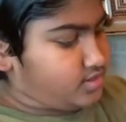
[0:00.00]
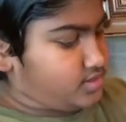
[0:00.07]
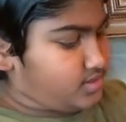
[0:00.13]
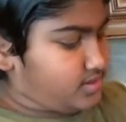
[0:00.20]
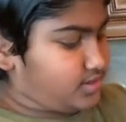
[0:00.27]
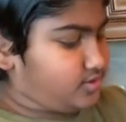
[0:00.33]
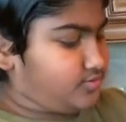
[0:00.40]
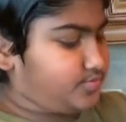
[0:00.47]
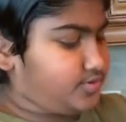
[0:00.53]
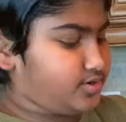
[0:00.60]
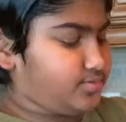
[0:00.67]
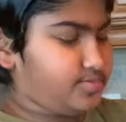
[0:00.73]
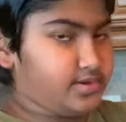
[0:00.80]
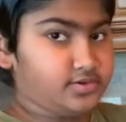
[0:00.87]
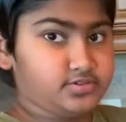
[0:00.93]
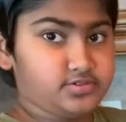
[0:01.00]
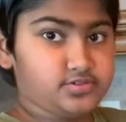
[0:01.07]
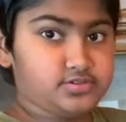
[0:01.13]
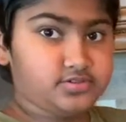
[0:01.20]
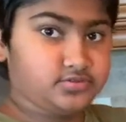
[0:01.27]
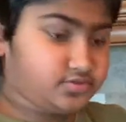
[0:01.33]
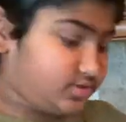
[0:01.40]
Then you put about
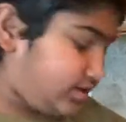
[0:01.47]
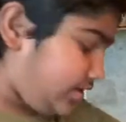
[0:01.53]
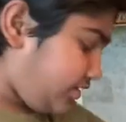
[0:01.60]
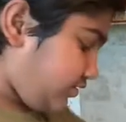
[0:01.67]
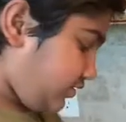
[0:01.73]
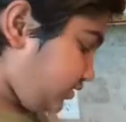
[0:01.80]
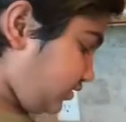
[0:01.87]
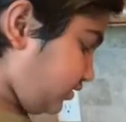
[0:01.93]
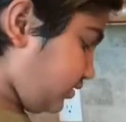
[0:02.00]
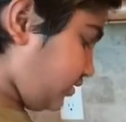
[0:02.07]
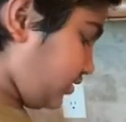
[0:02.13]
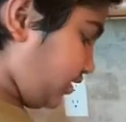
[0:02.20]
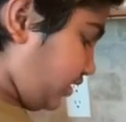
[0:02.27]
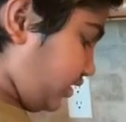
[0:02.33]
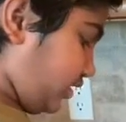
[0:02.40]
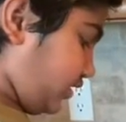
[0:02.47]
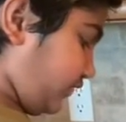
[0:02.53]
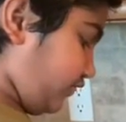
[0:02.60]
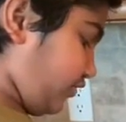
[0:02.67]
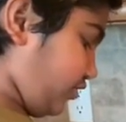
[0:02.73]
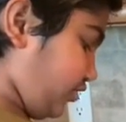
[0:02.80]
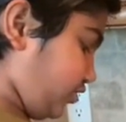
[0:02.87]
2 ladles of
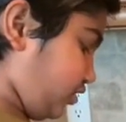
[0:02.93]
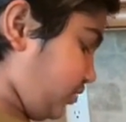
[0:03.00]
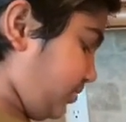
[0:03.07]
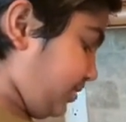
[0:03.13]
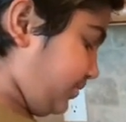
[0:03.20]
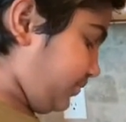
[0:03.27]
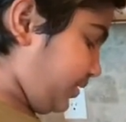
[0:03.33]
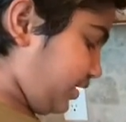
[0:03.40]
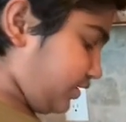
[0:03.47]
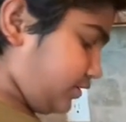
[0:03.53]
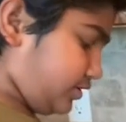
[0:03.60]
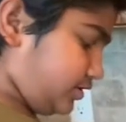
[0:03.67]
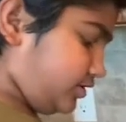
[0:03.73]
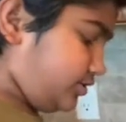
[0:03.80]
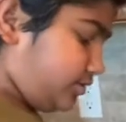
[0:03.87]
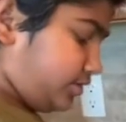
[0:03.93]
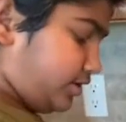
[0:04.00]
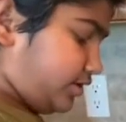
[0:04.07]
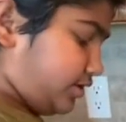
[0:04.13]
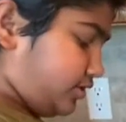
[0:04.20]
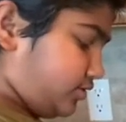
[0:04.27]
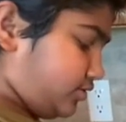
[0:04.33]
your uttapam batter
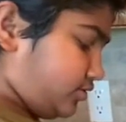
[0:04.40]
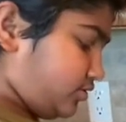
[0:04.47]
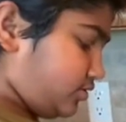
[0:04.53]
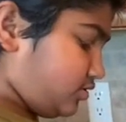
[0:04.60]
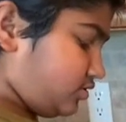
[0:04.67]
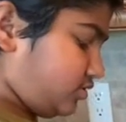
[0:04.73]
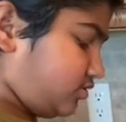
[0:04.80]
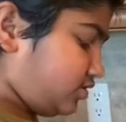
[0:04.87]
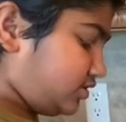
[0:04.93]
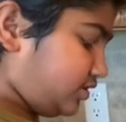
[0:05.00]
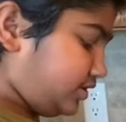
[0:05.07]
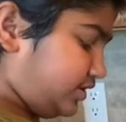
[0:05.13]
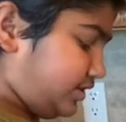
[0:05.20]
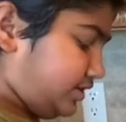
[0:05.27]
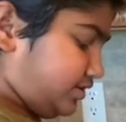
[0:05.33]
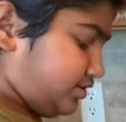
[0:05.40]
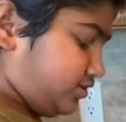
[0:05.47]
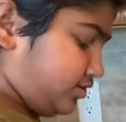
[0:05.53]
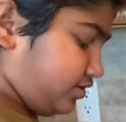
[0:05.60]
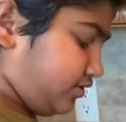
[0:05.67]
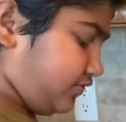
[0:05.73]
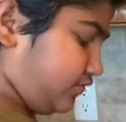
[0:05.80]
and close the lid and
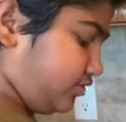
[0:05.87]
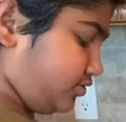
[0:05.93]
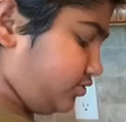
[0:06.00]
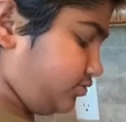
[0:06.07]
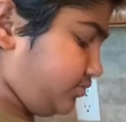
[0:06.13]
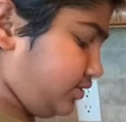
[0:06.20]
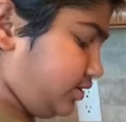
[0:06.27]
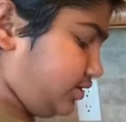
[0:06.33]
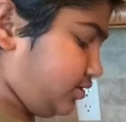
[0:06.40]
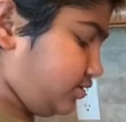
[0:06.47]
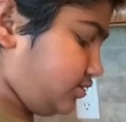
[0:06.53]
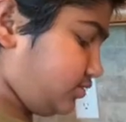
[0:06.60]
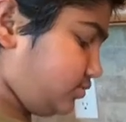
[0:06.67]
cook it for 2 minutes.